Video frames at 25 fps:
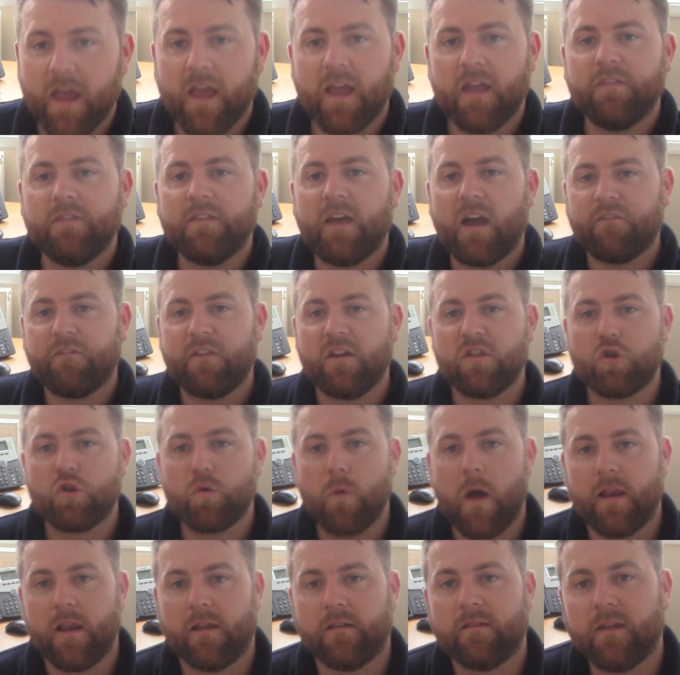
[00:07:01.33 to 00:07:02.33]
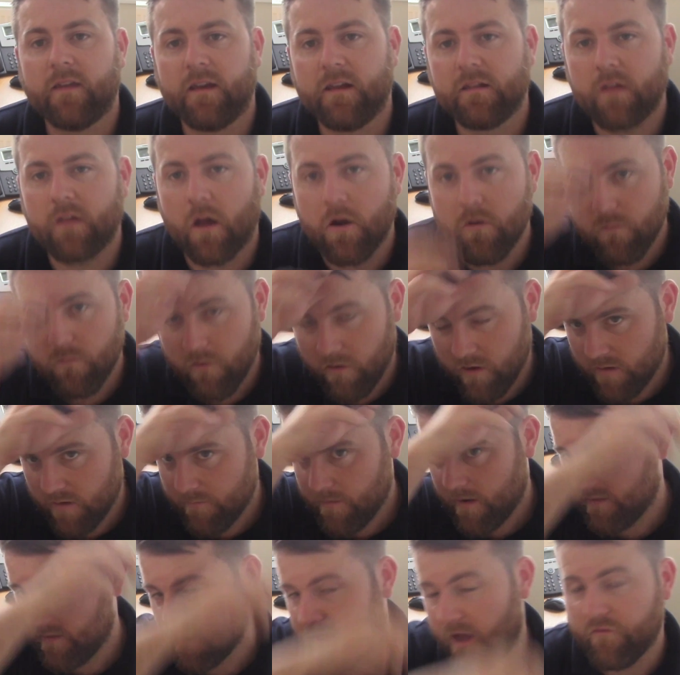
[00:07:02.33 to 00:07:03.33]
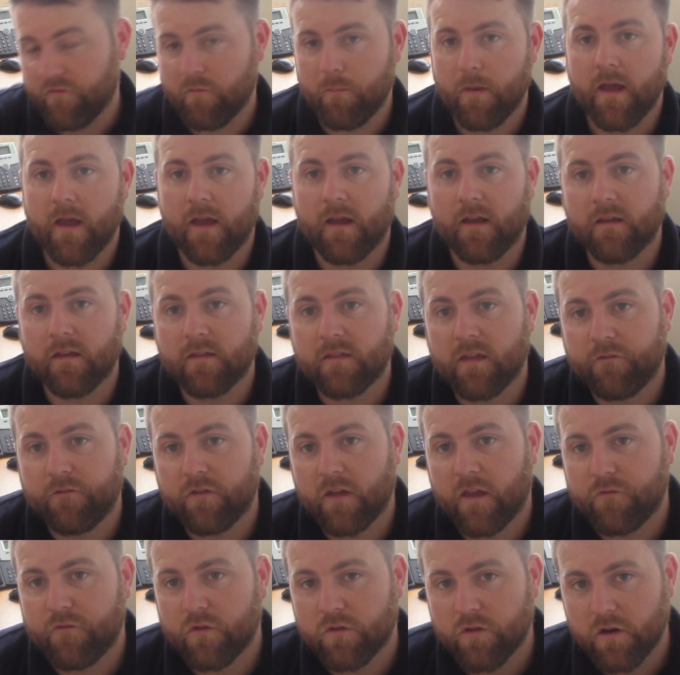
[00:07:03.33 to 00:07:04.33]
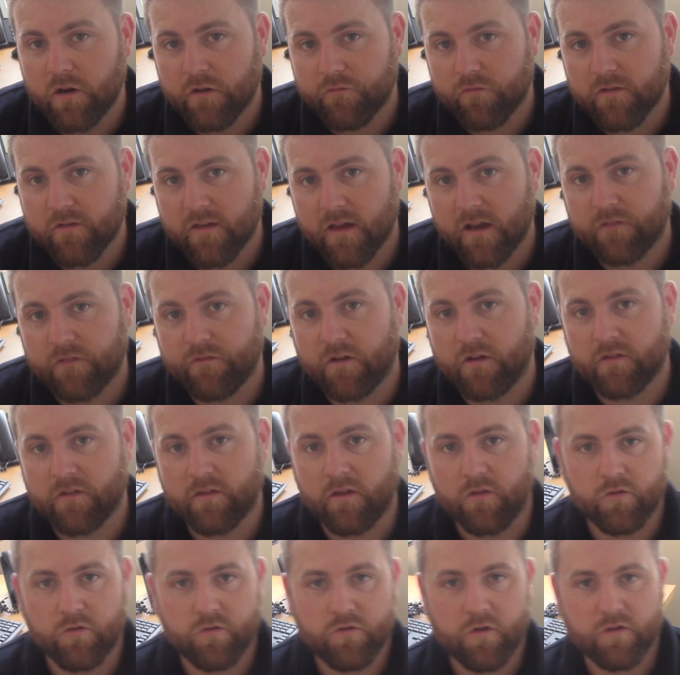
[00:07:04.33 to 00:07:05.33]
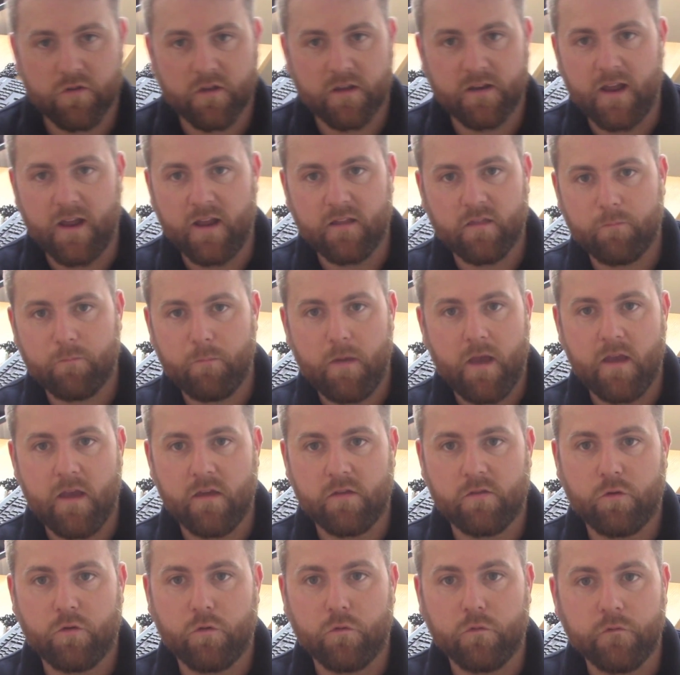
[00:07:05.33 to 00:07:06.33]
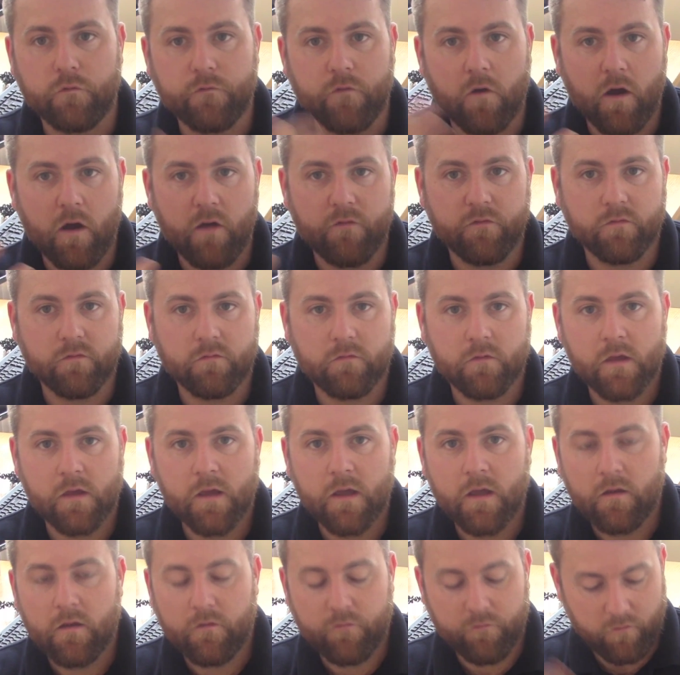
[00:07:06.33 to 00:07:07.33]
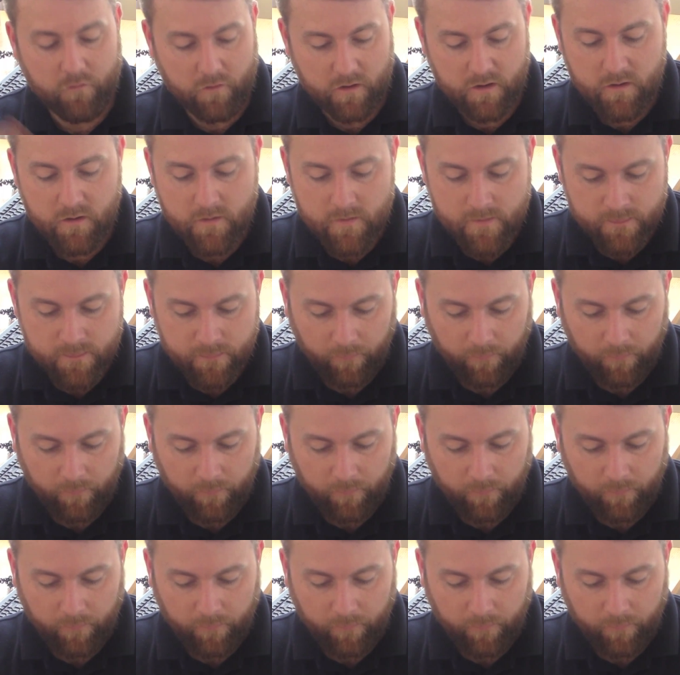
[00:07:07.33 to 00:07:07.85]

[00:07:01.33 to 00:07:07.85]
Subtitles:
In that eventuality, don't worry about the other pairs. If you're doing it for a telephone extension, just connect pairs 2, 5 and 3.